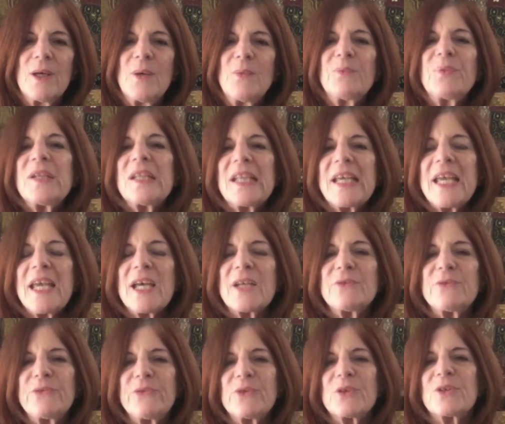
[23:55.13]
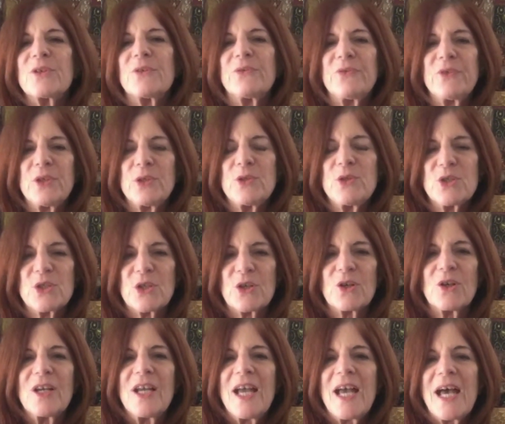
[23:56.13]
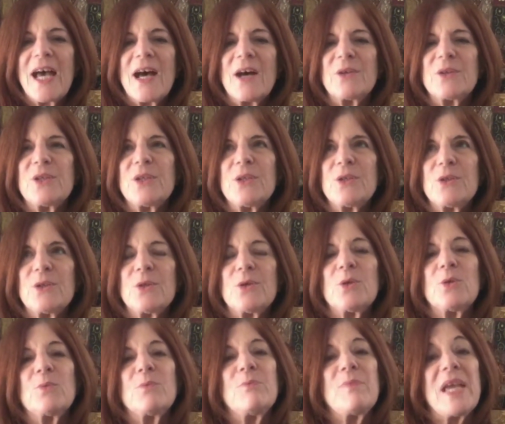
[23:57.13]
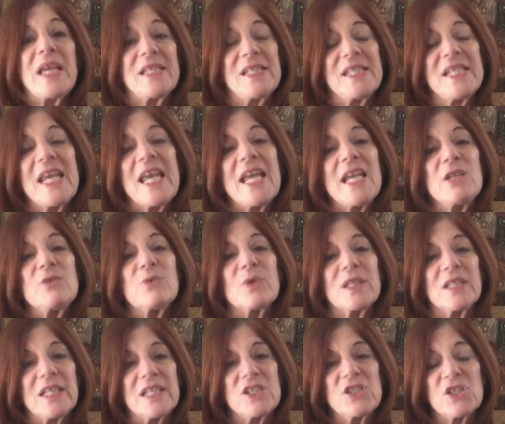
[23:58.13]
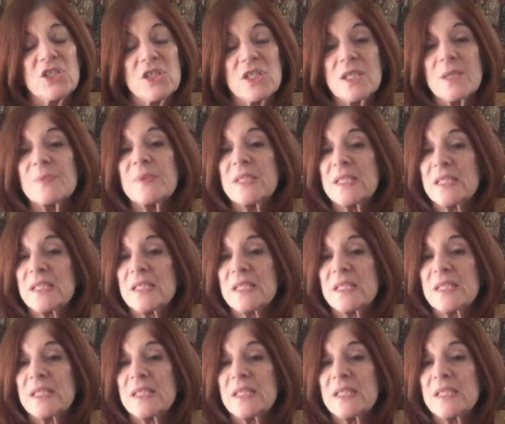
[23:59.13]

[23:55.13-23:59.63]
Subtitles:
plan for the future. How do you maintain relationships,